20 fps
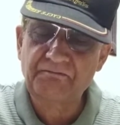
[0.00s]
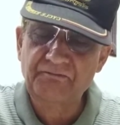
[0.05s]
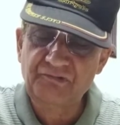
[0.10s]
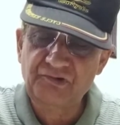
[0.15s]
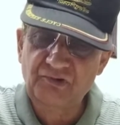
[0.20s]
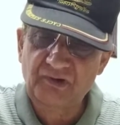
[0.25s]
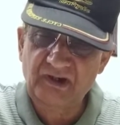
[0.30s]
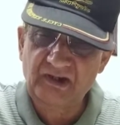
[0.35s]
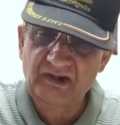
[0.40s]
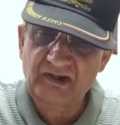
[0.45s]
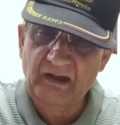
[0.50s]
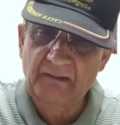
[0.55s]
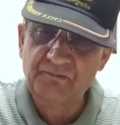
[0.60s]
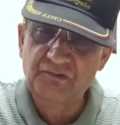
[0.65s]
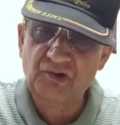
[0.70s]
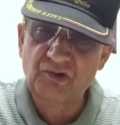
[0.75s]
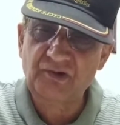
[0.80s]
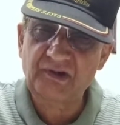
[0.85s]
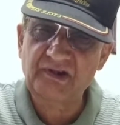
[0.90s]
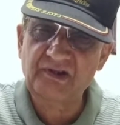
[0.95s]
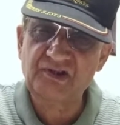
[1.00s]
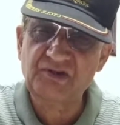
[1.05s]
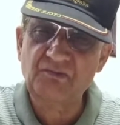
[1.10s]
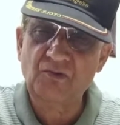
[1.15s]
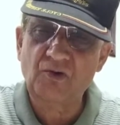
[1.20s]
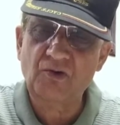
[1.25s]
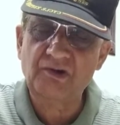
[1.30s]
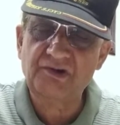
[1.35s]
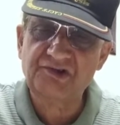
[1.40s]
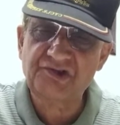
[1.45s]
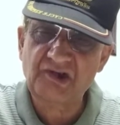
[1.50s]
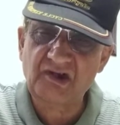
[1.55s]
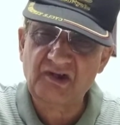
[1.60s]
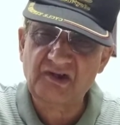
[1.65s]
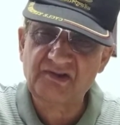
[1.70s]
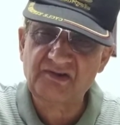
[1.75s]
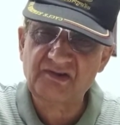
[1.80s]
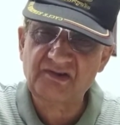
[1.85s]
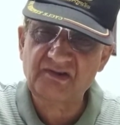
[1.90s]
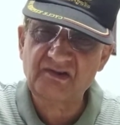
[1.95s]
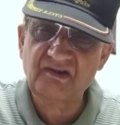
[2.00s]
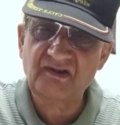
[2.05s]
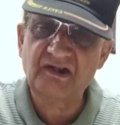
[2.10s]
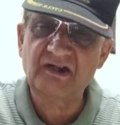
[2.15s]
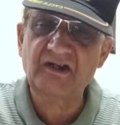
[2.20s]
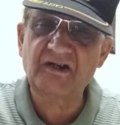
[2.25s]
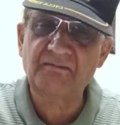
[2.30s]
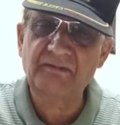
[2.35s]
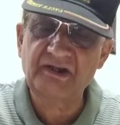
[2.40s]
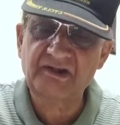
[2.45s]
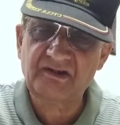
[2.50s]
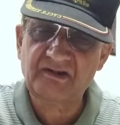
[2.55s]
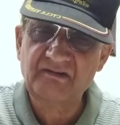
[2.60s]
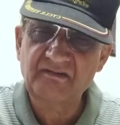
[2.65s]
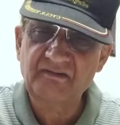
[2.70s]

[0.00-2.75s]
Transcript: urine comes out in small jerks, little bit.